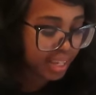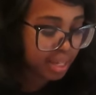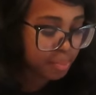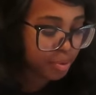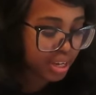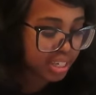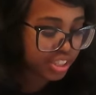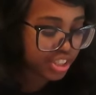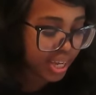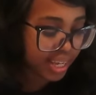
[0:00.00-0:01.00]

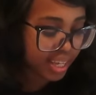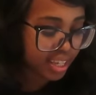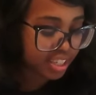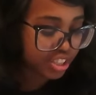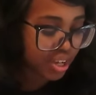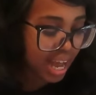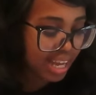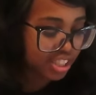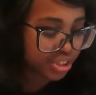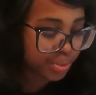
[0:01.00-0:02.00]
E-brand check-in. So
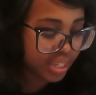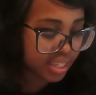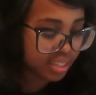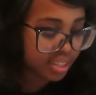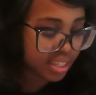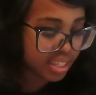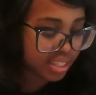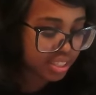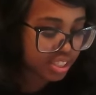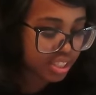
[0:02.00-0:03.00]
I joined
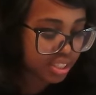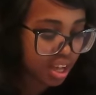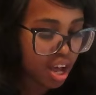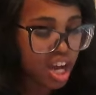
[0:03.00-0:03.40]
this